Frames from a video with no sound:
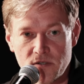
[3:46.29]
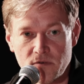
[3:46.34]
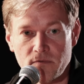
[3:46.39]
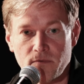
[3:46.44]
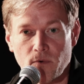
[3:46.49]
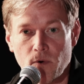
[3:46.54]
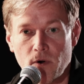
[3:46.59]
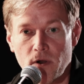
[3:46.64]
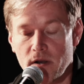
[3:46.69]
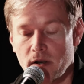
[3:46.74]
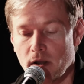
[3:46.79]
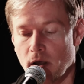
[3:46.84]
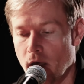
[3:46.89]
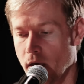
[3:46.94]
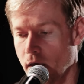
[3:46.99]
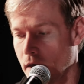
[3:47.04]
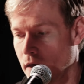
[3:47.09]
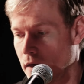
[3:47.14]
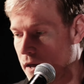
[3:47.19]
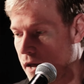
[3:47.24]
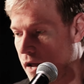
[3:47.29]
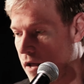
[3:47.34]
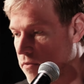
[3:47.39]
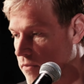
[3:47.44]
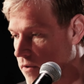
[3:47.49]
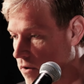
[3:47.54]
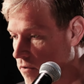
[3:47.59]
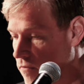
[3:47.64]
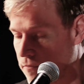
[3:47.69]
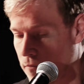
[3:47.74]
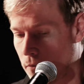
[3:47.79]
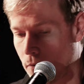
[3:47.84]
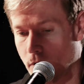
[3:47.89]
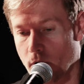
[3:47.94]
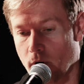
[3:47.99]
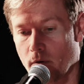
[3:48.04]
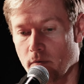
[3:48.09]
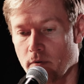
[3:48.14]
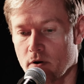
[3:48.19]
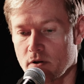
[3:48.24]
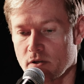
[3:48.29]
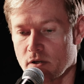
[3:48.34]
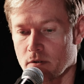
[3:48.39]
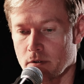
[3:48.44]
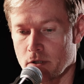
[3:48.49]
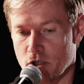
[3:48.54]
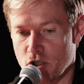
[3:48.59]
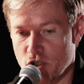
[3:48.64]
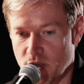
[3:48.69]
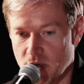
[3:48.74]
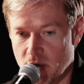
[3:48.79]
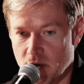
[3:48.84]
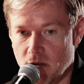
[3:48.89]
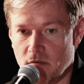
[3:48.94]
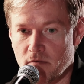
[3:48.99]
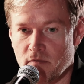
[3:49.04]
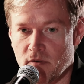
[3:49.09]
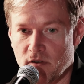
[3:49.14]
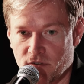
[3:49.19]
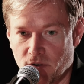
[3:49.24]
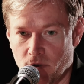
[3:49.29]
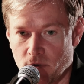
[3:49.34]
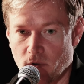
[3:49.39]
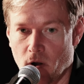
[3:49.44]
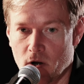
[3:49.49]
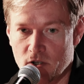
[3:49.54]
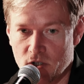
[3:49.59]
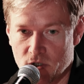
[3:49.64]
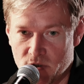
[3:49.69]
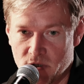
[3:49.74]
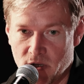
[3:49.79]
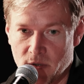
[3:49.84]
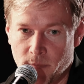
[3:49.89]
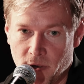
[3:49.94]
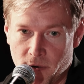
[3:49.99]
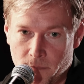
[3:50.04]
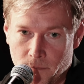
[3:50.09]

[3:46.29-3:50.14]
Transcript: for it, mm -hmm. and therefore there's a legit physiologic treatment.